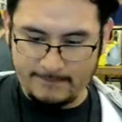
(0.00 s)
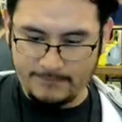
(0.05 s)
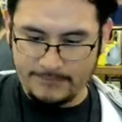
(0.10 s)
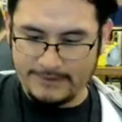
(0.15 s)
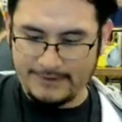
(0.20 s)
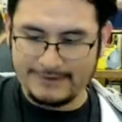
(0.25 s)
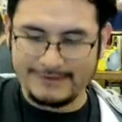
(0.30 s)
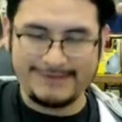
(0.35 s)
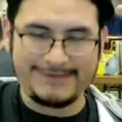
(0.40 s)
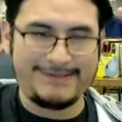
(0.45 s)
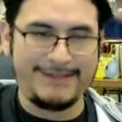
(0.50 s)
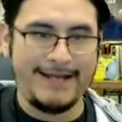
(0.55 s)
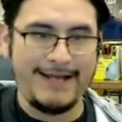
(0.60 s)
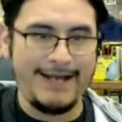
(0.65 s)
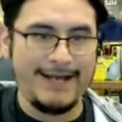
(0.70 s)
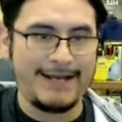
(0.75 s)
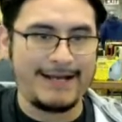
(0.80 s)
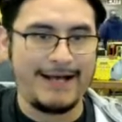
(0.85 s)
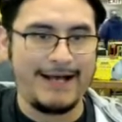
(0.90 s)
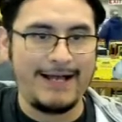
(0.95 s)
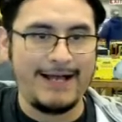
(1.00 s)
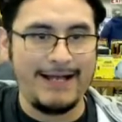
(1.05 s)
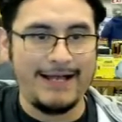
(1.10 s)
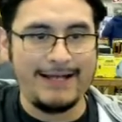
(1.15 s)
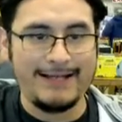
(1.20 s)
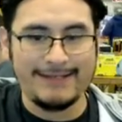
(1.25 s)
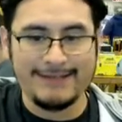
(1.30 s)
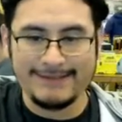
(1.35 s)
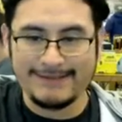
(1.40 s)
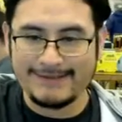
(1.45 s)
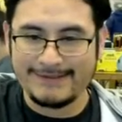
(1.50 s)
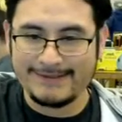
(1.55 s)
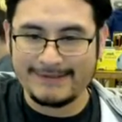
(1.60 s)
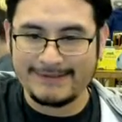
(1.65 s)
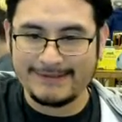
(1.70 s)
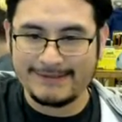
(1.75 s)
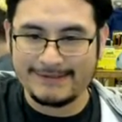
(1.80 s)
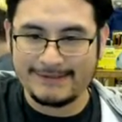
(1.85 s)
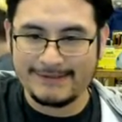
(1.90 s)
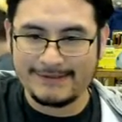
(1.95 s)
Stay guys.
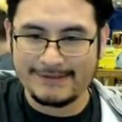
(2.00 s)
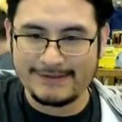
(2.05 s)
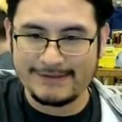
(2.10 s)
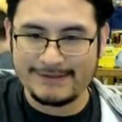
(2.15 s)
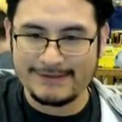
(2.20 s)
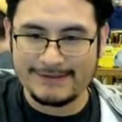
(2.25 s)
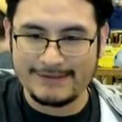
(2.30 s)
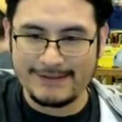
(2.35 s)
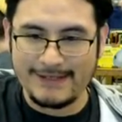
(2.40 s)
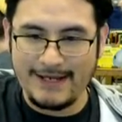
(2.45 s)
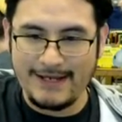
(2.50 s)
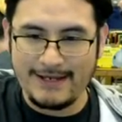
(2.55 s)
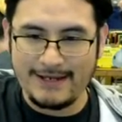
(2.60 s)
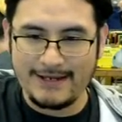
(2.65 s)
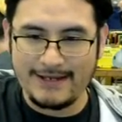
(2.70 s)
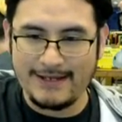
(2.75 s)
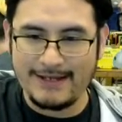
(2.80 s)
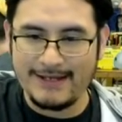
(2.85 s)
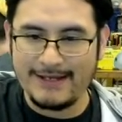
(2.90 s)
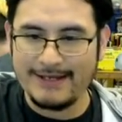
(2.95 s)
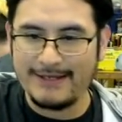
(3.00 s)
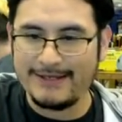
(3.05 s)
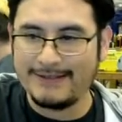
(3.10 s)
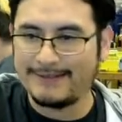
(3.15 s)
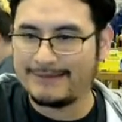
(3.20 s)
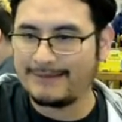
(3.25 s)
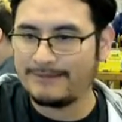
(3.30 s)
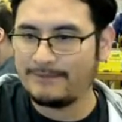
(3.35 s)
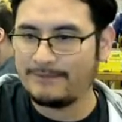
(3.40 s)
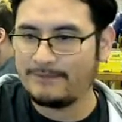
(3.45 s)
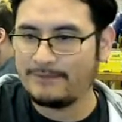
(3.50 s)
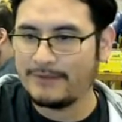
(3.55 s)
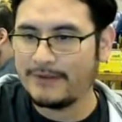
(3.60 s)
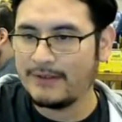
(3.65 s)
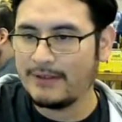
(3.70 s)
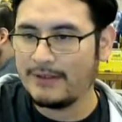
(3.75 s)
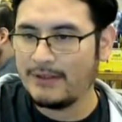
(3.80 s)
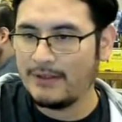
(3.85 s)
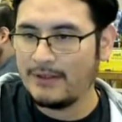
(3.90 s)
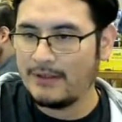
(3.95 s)
Snake Eyes.
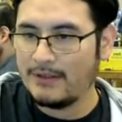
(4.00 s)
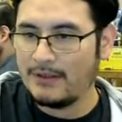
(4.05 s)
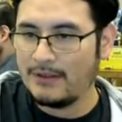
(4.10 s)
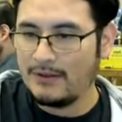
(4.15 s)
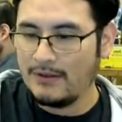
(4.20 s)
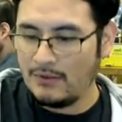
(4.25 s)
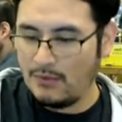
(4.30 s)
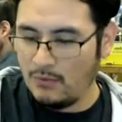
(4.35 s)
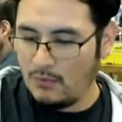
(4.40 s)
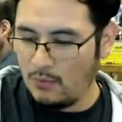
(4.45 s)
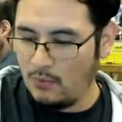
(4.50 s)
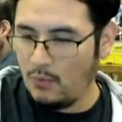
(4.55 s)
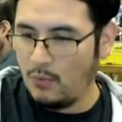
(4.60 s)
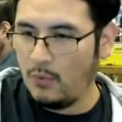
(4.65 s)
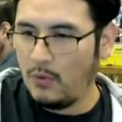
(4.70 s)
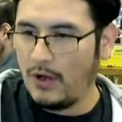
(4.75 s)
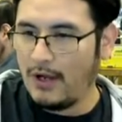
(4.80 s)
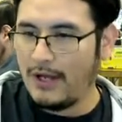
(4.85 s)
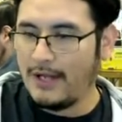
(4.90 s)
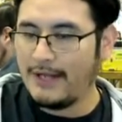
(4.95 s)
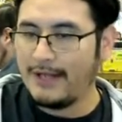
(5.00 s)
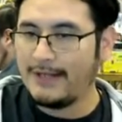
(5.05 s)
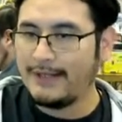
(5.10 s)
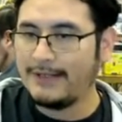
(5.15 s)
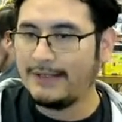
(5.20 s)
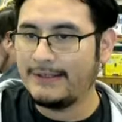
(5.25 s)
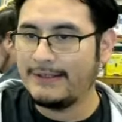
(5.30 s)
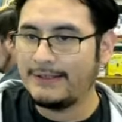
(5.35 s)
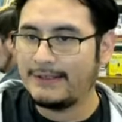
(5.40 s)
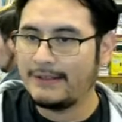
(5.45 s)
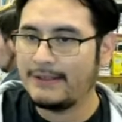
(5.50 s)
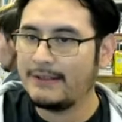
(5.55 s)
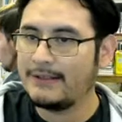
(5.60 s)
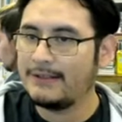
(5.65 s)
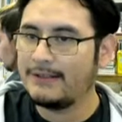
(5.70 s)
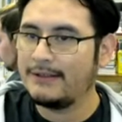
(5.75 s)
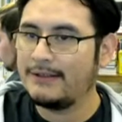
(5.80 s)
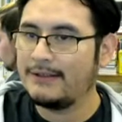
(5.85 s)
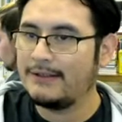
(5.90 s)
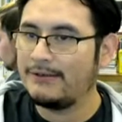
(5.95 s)
One,
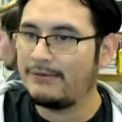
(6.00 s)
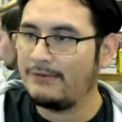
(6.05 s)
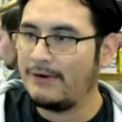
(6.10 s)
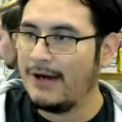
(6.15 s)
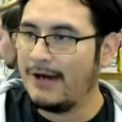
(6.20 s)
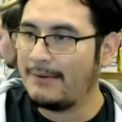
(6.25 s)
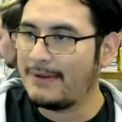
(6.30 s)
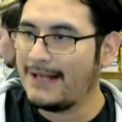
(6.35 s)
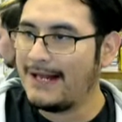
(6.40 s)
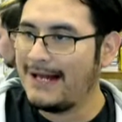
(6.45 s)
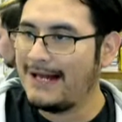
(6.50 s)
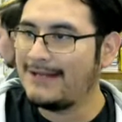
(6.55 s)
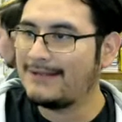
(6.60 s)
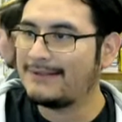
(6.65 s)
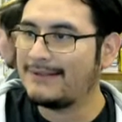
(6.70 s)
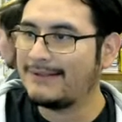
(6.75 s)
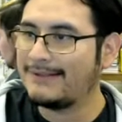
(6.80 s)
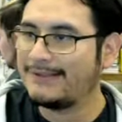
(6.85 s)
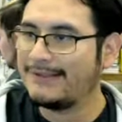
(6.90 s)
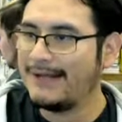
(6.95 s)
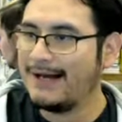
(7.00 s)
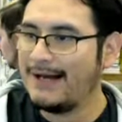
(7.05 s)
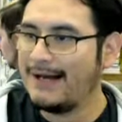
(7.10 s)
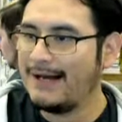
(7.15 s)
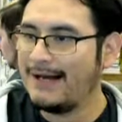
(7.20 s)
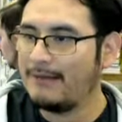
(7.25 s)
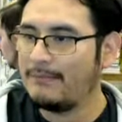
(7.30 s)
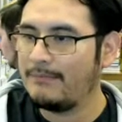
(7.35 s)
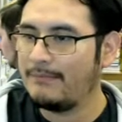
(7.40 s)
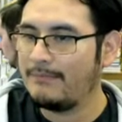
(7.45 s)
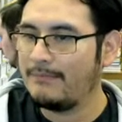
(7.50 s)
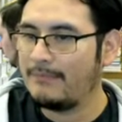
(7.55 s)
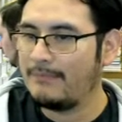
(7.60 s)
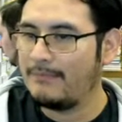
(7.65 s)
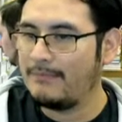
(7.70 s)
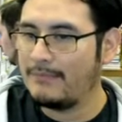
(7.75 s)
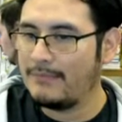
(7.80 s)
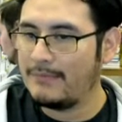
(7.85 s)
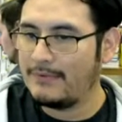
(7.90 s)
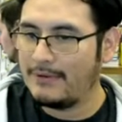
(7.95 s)
Rob Geis on top.
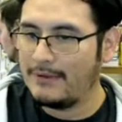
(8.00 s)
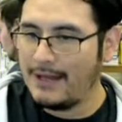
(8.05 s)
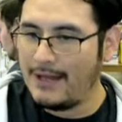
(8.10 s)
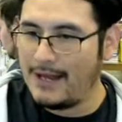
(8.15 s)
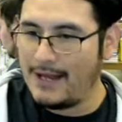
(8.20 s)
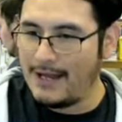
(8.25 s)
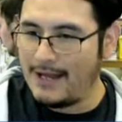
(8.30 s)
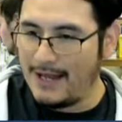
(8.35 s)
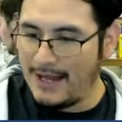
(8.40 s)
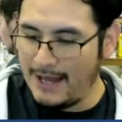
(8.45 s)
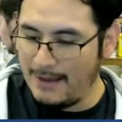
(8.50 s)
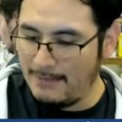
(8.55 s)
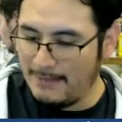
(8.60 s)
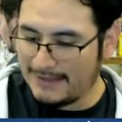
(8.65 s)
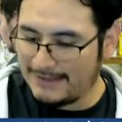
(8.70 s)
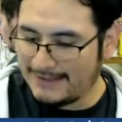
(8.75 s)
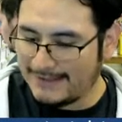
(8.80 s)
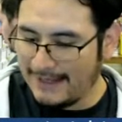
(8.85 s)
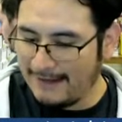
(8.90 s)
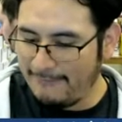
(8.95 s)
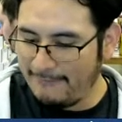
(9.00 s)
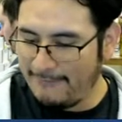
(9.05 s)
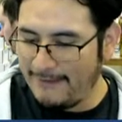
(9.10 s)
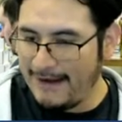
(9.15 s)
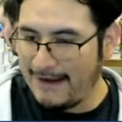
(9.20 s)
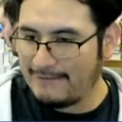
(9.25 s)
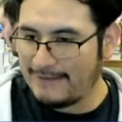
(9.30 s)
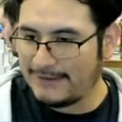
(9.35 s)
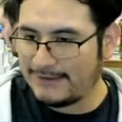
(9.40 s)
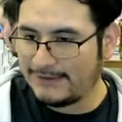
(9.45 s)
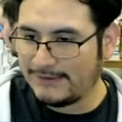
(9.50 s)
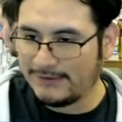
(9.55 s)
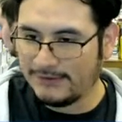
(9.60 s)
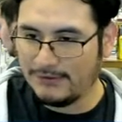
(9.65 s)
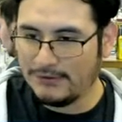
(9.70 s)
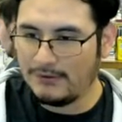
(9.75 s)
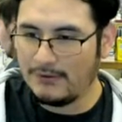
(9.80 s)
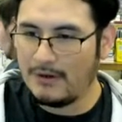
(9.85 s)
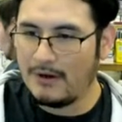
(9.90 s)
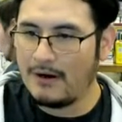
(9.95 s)
And my top five at
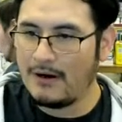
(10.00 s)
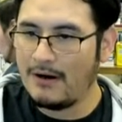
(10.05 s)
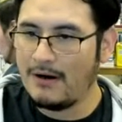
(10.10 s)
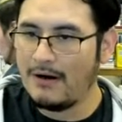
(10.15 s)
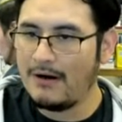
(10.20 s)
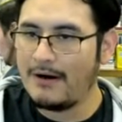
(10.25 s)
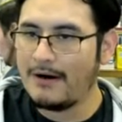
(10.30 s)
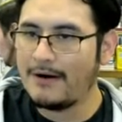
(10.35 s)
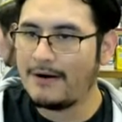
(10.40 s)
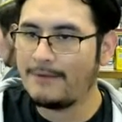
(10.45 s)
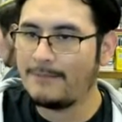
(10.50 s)
two are